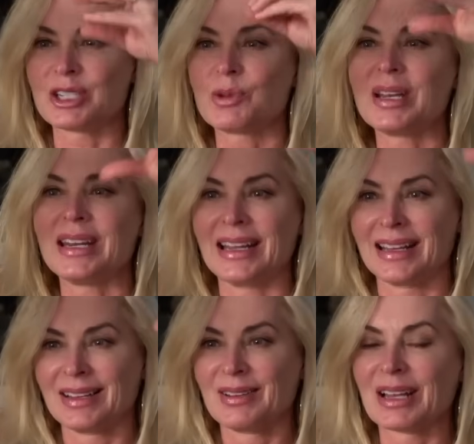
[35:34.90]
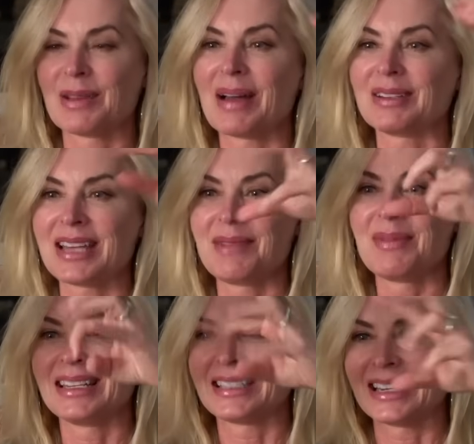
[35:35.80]
like tweeting, like about
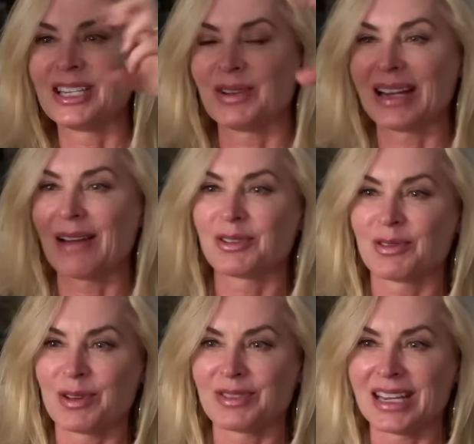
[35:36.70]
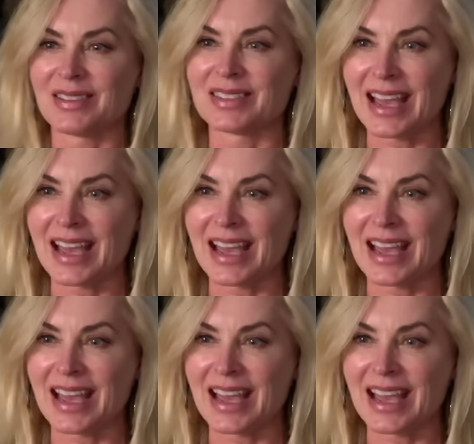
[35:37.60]
10 minutes into it, after the 15th